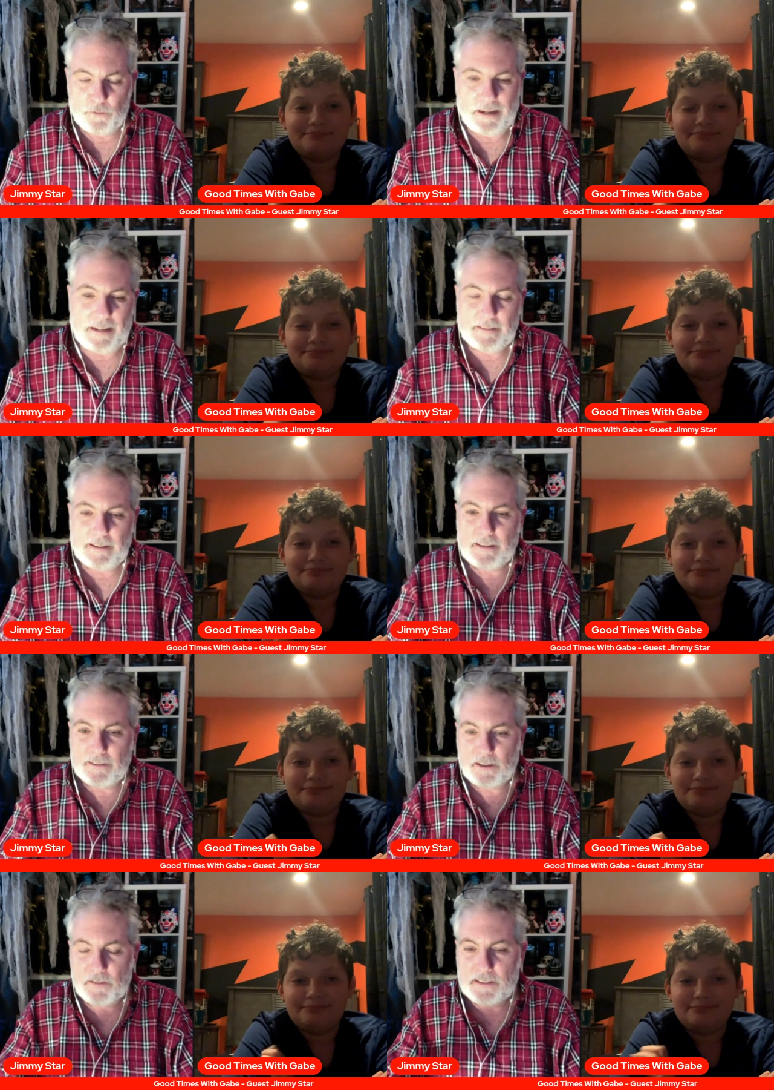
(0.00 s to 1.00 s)
Speaker 1: 18,
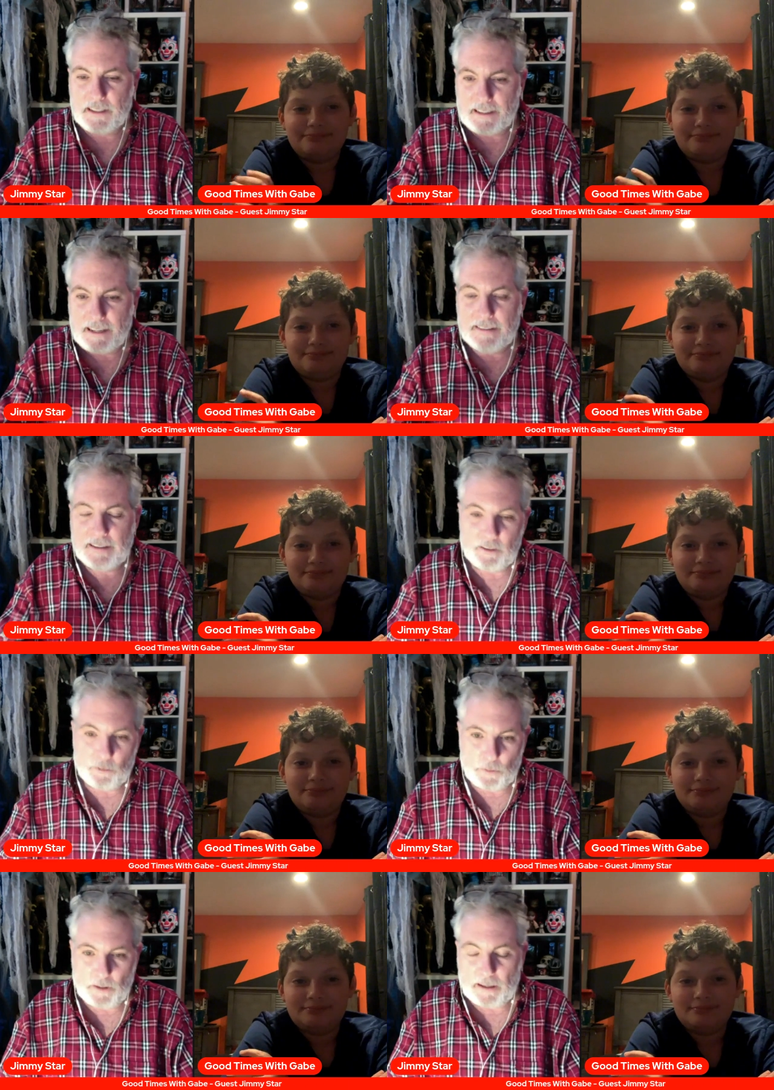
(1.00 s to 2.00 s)
17, and 18 is
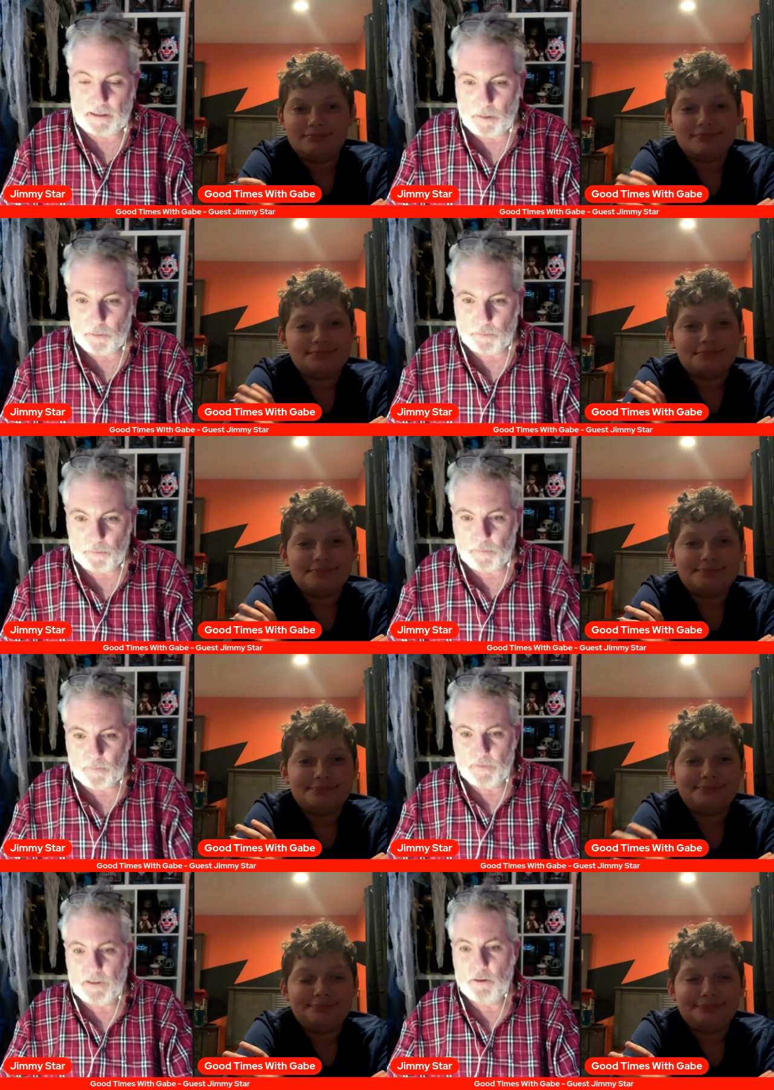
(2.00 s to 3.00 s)
when like I was
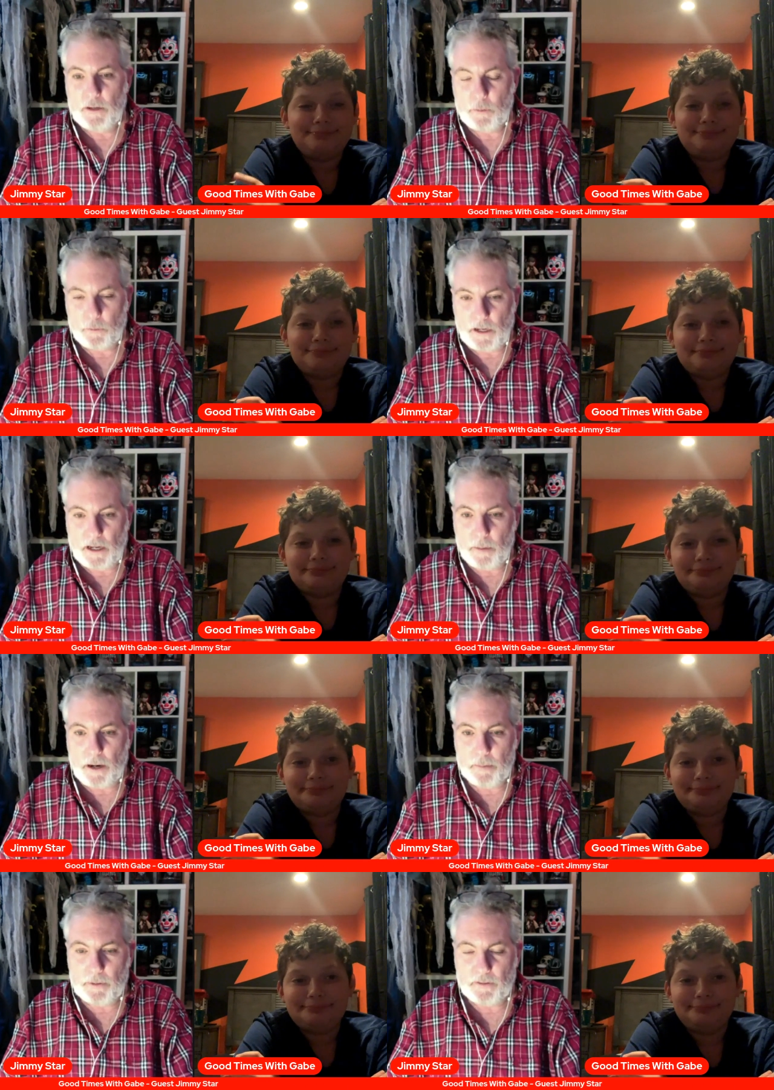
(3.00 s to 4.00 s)
video games were kind of
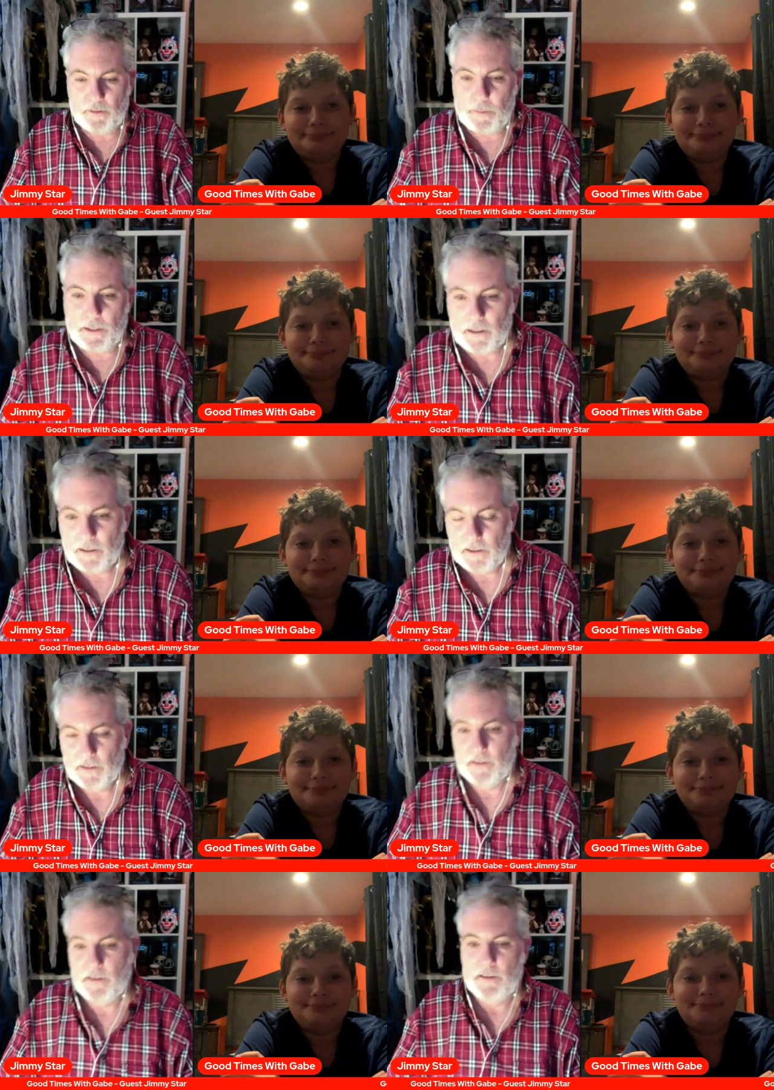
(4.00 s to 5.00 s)
popular for me.
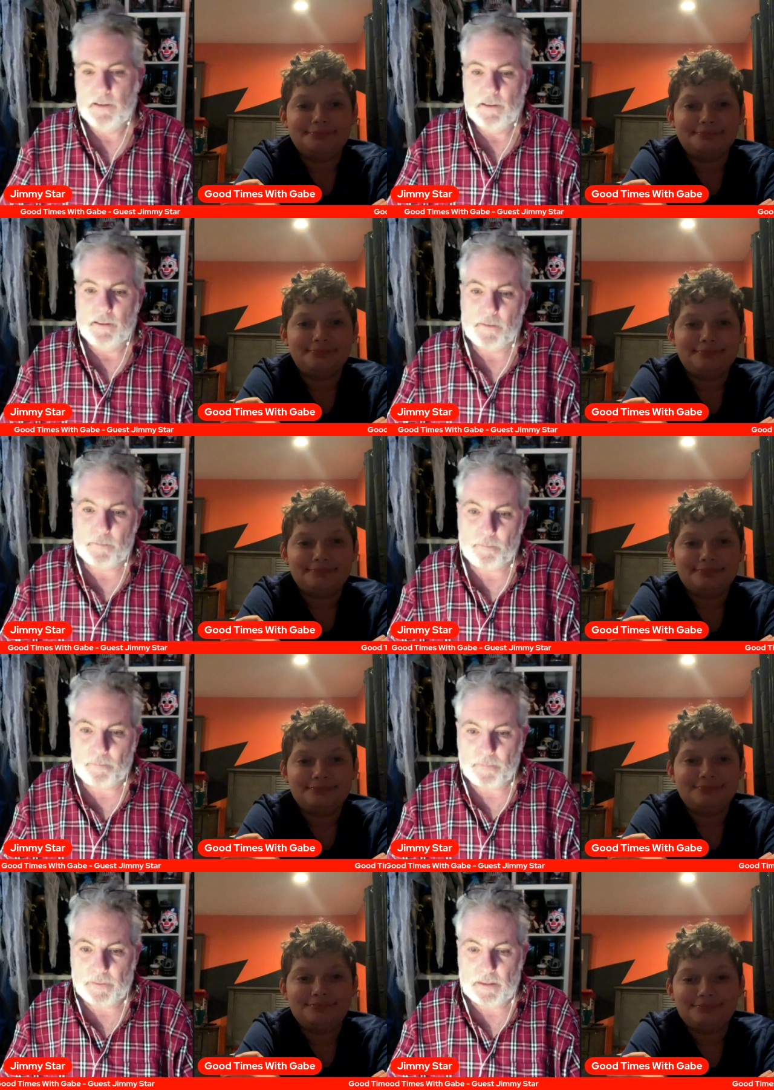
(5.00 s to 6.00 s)
Mm-hmm.
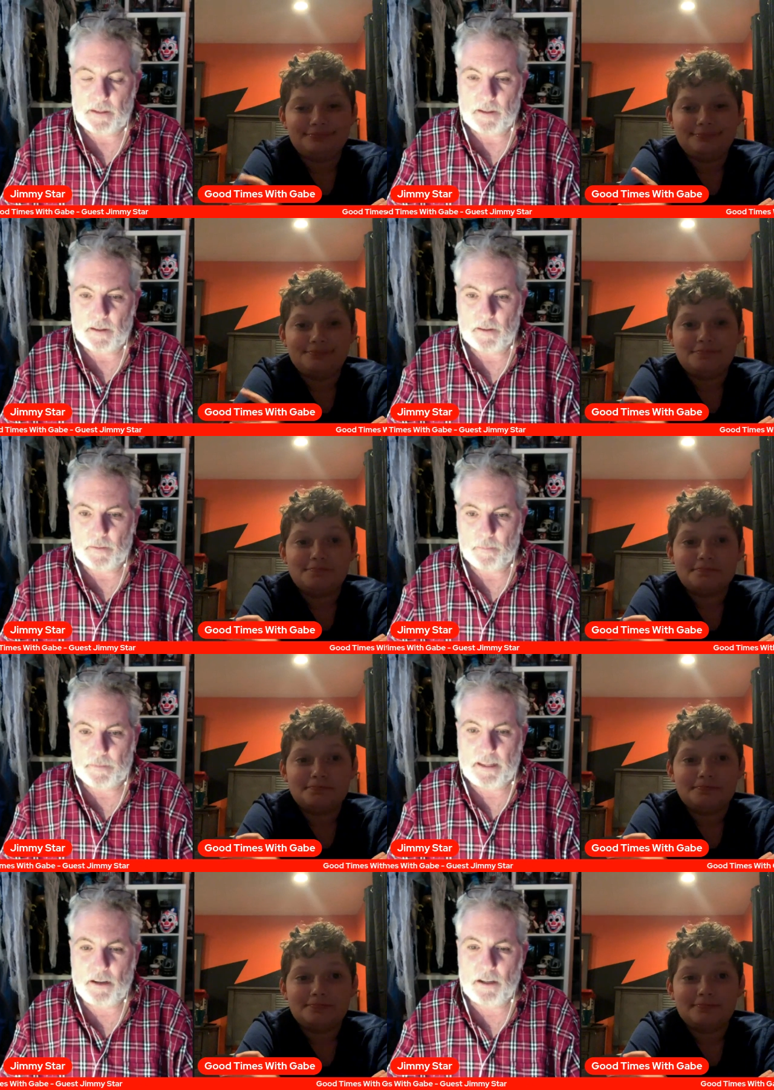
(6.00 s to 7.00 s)

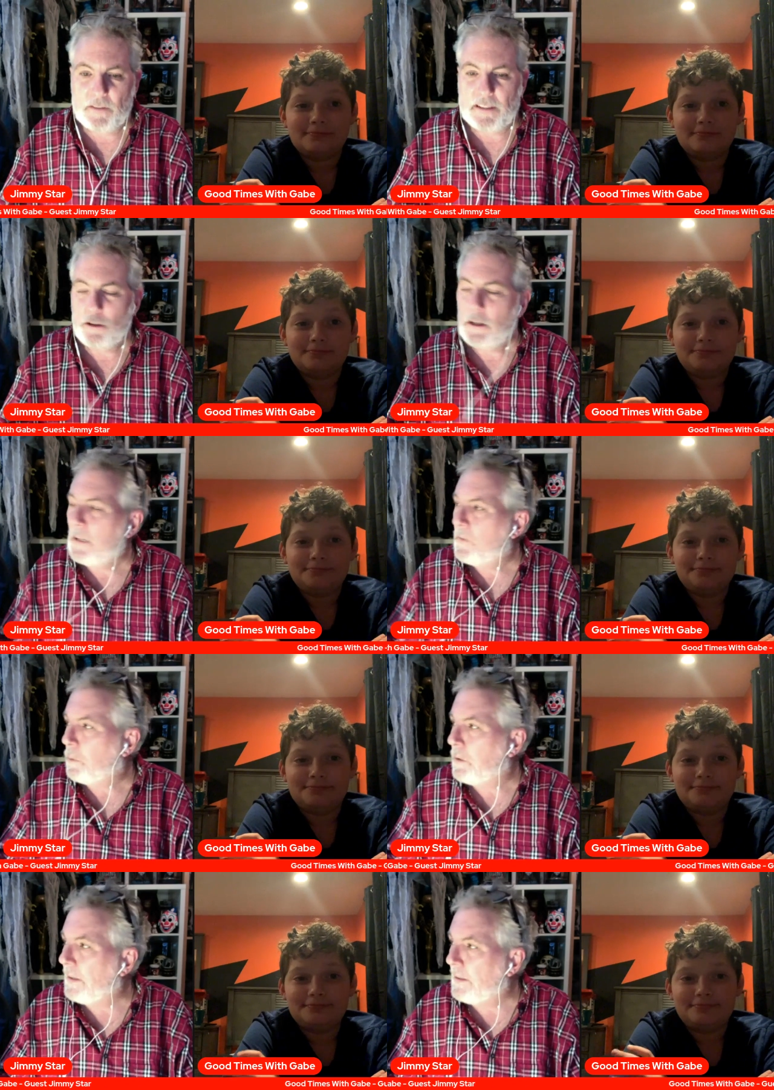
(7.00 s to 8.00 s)
But they don't even you can't even
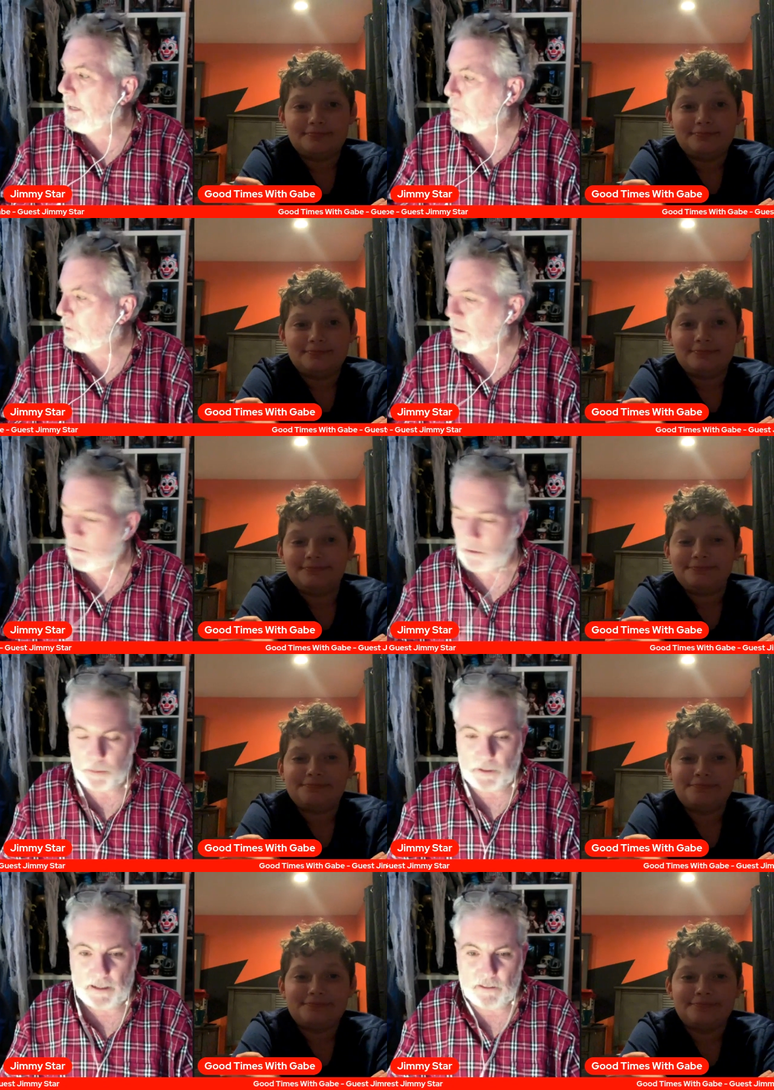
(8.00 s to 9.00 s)
play the games I used to
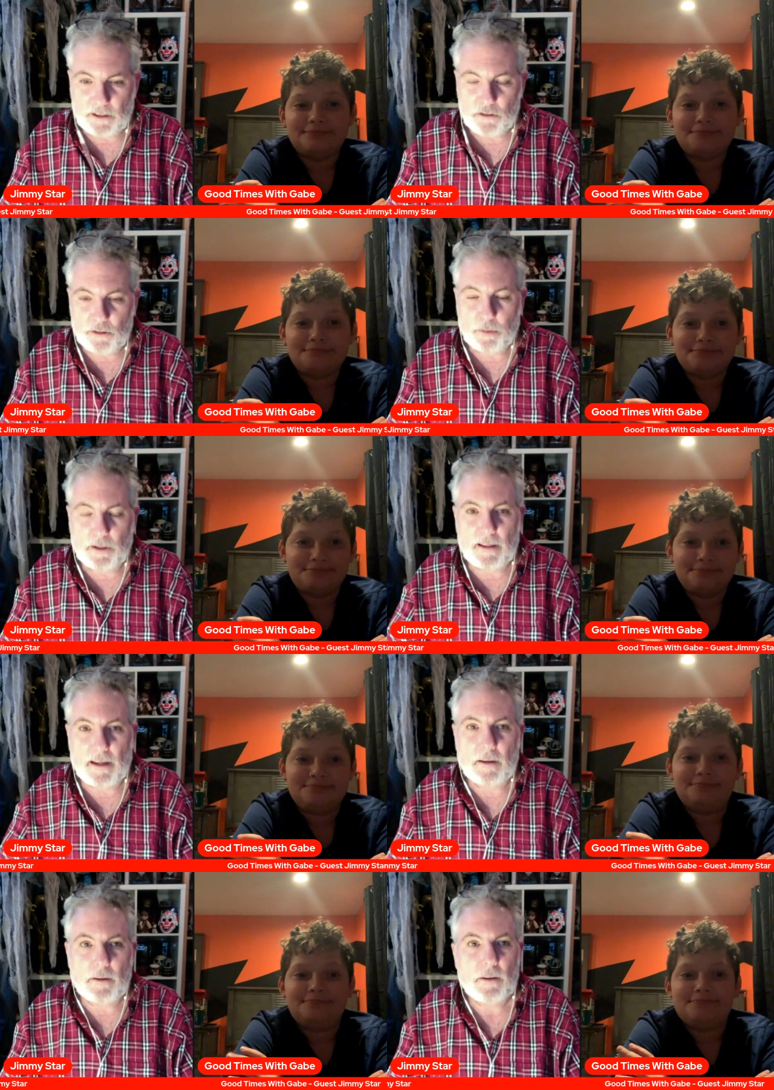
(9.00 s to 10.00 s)
play because I used to play
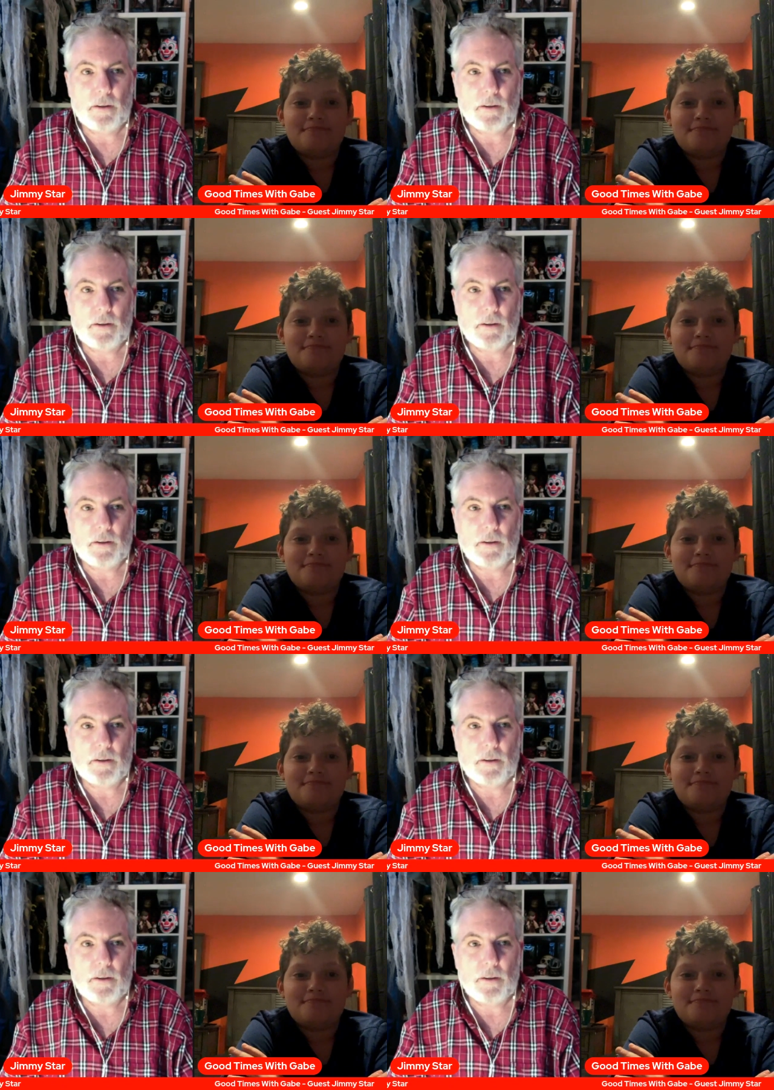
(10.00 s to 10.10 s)
like